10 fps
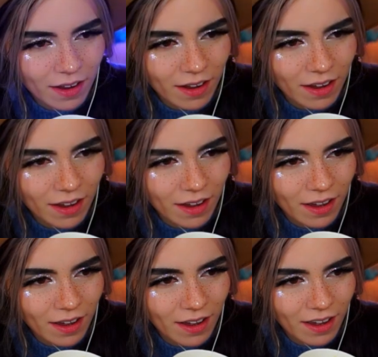
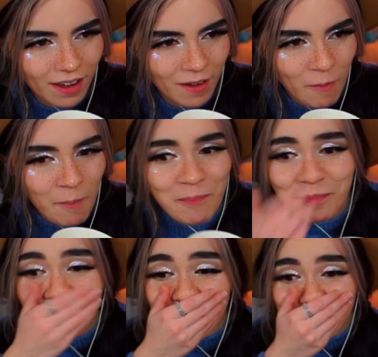
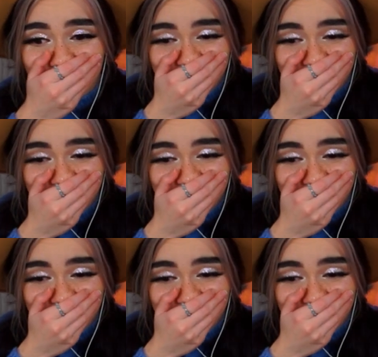(silence)